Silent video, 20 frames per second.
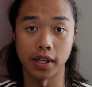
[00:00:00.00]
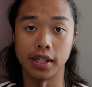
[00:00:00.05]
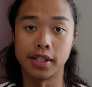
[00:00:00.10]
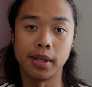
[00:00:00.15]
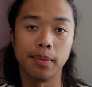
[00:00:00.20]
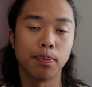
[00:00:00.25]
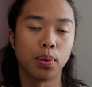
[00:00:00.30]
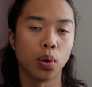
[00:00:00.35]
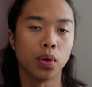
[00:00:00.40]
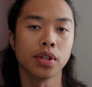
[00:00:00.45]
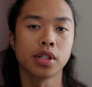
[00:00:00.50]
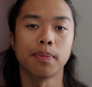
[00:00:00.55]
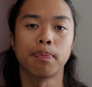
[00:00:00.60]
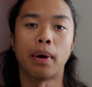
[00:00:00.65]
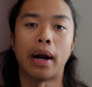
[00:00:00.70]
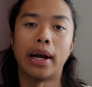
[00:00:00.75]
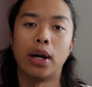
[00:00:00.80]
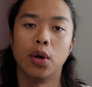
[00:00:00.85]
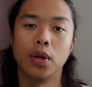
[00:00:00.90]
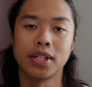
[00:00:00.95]
it's important to
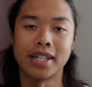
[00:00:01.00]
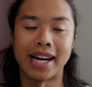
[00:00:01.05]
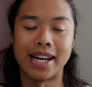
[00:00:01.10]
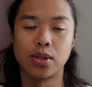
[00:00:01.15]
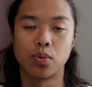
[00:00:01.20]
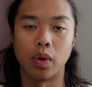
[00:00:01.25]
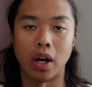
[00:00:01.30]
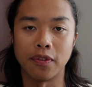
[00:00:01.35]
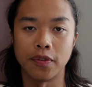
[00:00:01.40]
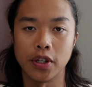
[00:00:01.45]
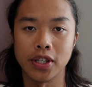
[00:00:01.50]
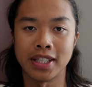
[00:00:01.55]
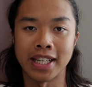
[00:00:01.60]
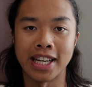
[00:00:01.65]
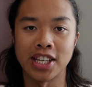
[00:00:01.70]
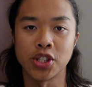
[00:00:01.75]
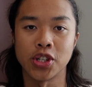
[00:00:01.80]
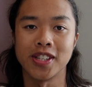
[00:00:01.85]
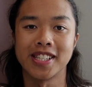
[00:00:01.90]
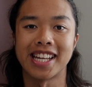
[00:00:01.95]
prioritize
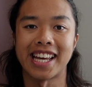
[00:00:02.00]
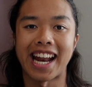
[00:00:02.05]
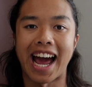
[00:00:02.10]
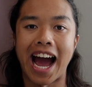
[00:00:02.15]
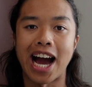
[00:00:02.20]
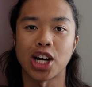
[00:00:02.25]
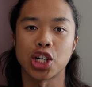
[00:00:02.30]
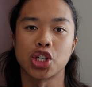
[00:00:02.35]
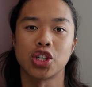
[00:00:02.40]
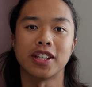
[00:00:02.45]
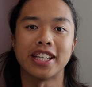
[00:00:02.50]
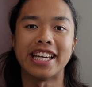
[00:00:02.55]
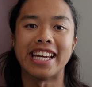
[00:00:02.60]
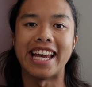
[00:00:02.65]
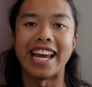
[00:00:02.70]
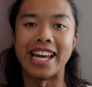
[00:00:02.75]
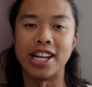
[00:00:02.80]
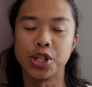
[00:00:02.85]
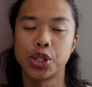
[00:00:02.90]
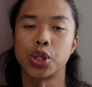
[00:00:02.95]
refutations that actually
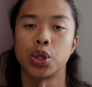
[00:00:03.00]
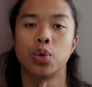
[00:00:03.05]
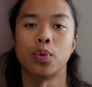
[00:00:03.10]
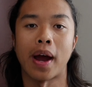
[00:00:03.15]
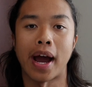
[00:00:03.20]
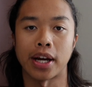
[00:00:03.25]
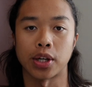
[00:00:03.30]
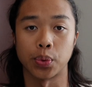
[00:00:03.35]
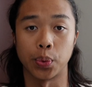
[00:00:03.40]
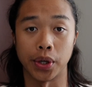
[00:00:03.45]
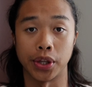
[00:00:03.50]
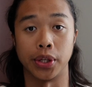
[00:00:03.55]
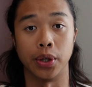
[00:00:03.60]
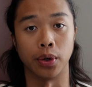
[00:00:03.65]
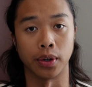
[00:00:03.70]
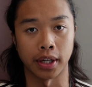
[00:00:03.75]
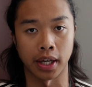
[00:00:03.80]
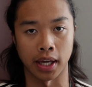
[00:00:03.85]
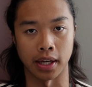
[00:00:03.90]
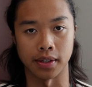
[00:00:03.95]
interact with
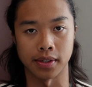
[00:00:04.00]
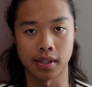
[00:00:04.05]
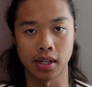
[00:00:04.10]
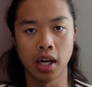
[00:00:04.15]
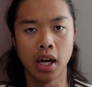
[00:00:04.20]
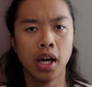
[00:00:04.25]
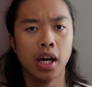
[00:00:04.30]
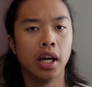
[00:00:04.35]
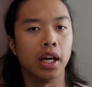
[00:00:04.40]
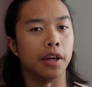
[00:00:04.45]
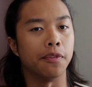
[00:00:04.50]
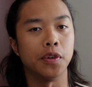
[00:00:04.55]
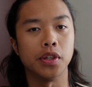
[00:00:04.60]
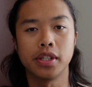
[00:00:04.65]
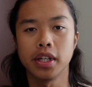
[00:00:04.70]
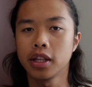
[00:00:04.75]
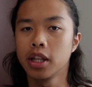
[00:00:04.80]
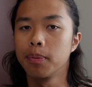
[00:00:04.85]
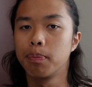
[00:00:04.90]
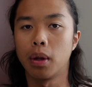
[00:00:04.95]
your case. If you
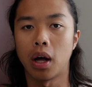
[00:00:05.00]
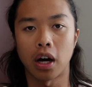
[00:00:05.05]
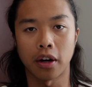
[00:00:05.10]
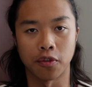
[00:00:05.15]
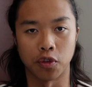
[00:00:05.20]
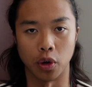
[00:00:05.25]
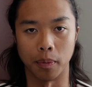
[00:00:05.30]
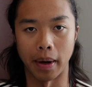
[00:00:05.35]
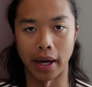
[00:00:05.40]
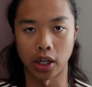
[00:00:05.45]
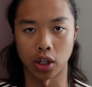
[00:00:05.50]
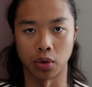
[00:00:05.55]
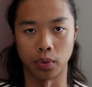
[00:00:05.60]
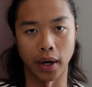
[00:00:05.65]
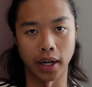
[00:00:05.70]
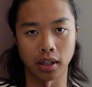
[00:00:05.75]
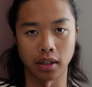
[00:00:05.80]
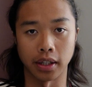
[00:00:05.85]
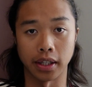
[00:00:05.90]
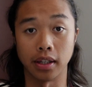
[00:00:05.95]
did the block format
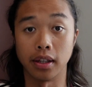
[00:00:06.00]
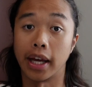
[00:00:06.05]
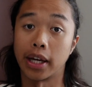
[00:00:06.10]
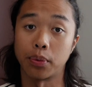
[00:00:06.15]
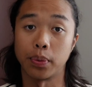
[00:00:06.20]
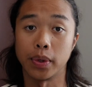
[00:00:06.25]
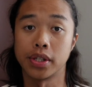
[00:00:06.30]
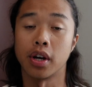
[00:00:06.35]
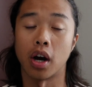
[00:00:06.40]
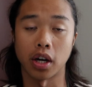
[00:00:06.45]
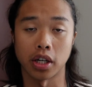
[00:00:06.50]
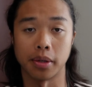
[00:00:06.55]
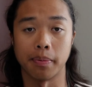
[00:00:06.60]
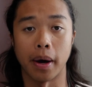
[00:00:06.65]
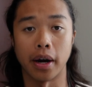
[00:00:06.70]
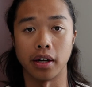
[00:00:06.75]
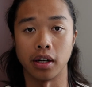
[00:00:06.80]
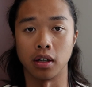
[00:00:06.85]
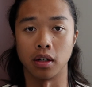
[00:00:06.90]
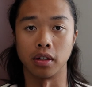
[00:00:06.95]
correctly, like we talked
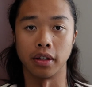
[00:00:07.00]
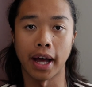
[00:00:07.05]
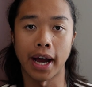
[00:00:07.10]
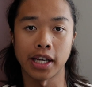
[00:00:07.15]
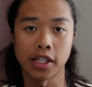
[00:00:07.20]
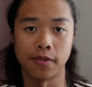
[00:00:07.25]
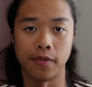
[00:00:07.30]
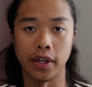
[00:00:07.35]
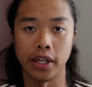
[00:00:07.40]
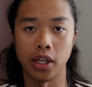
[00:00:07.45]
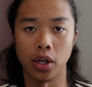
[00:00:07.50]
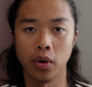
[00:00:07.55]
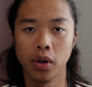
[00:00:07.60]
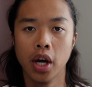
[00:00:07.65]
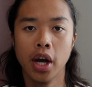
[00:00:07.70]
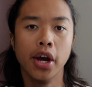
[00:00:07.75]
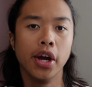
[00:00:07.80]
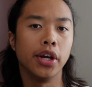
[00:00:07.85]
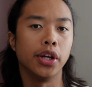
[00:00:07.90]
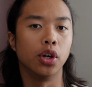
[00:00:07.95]
about in our last video,
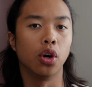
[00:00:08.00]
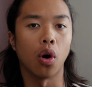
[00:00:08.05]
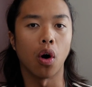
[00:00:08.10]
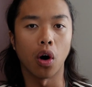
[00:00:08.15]
your